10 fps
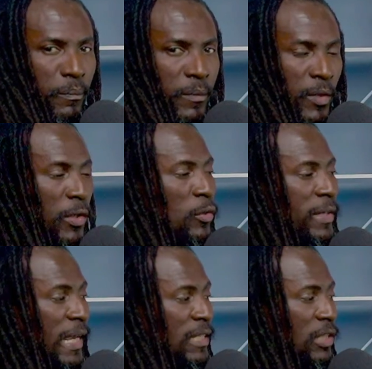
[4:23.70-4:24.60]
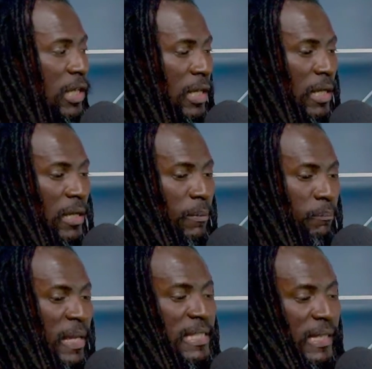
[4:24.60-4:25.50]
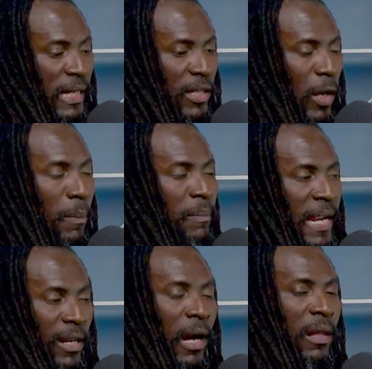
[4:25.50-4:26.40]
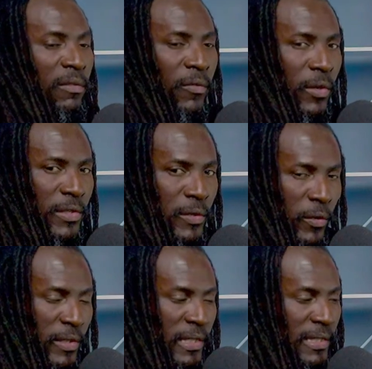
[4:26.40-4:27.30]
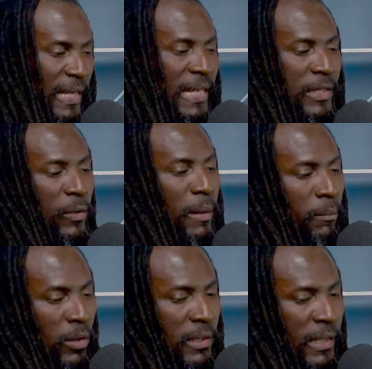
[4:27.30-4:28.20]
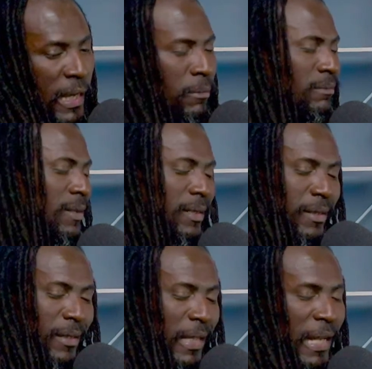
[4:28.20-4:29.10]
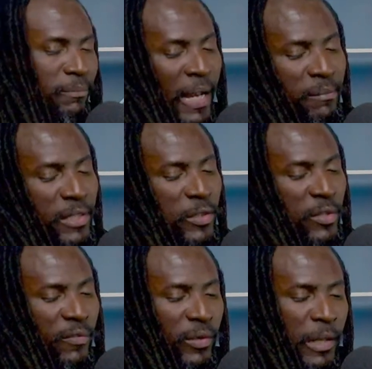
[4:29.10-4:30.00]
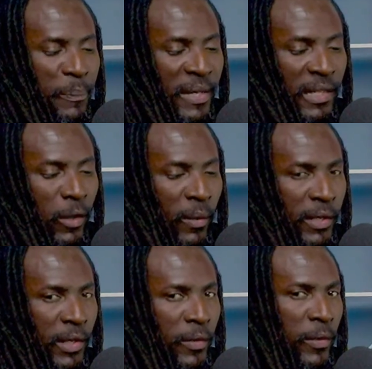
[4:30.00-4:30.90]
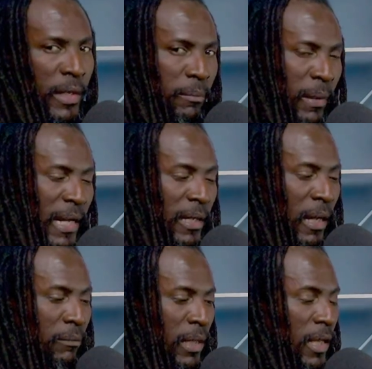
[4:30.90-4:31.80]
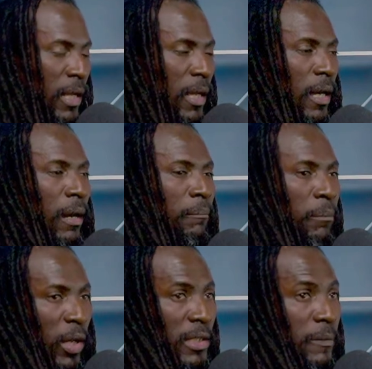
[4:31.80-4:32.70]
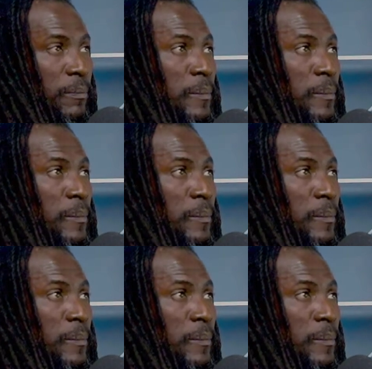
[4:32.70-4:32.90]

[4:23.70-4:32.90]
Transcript: So you can basically combine all four sources into a multicam. It might be useful depending on what you're doing. It might not be. But